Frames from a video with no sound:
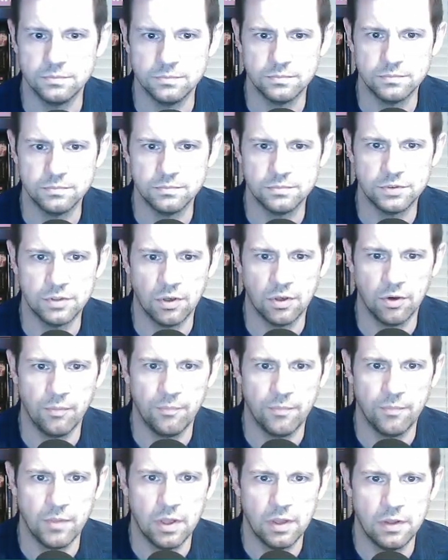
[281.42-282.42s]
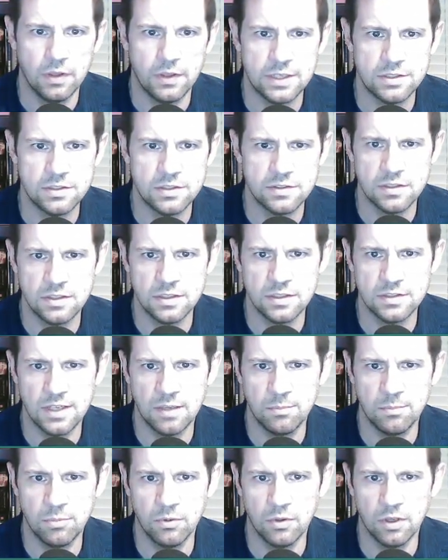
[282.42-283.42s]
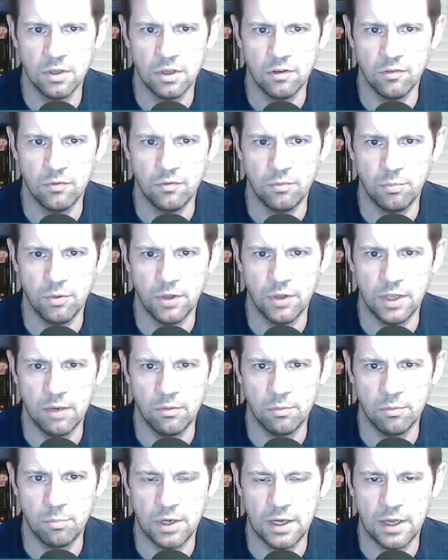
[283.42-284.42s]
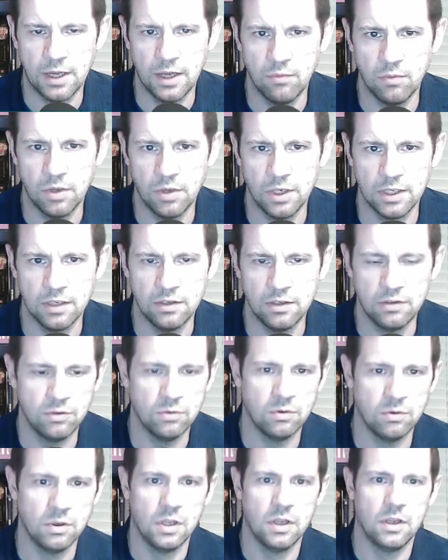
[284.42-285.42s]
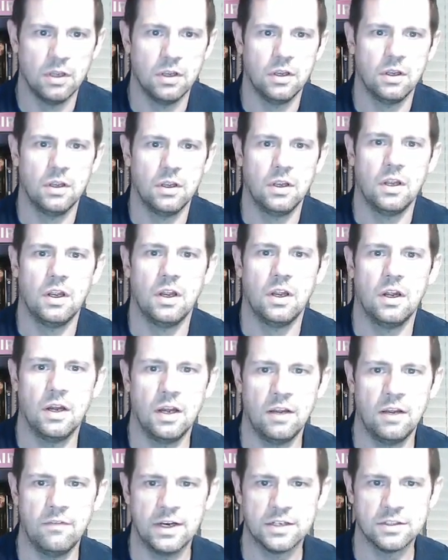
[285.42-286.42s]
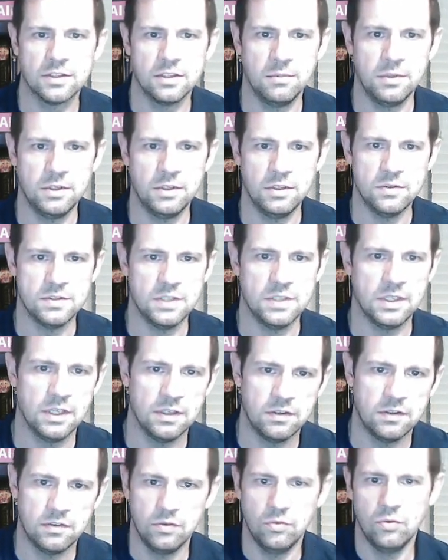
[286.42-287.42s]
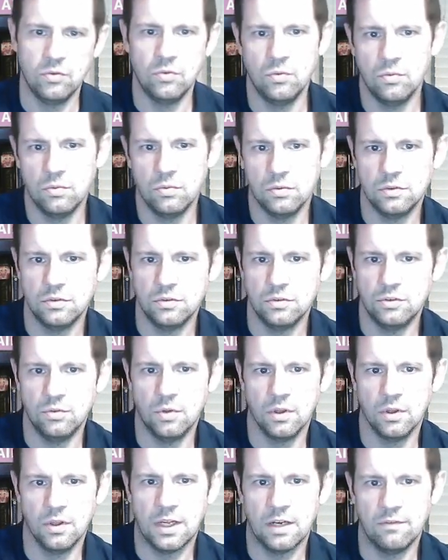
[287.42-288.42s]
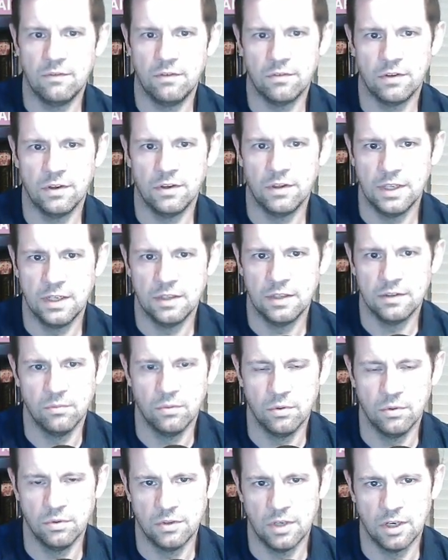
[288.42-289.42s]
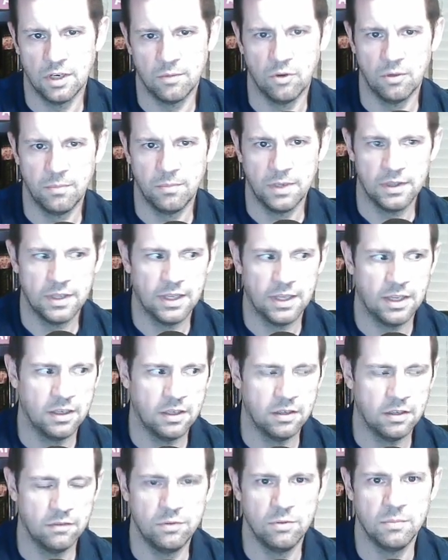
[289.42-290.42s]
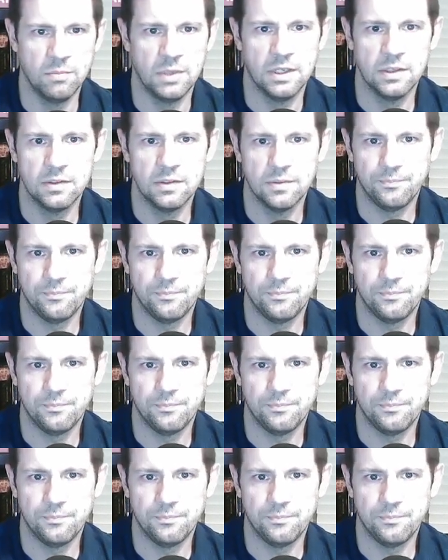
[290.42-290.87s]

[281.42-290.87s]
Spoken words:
So that's just an example of playing with Pi and what it can do. I've actually been using it to do a lot of different things, and we'll talk more about that in a few minutes.